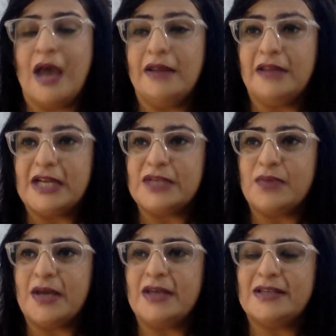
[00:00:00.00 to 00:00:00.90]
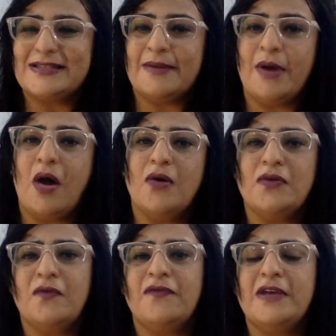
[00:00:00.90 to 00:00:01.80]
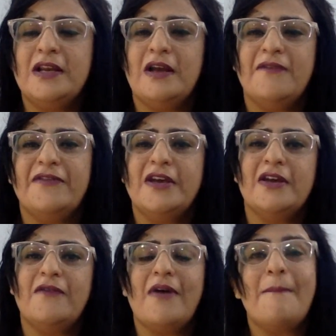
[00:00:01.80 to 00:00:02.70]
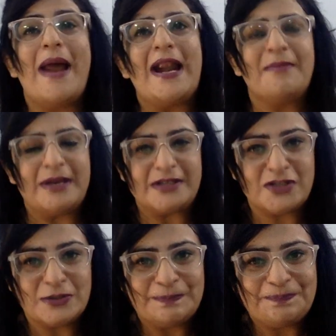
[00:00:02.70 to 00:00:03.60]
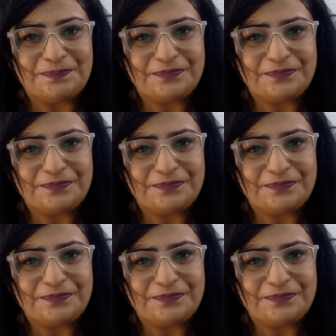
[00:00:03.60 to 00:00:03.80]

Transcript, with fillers: and that's why somehow you feel a fear of abandonment.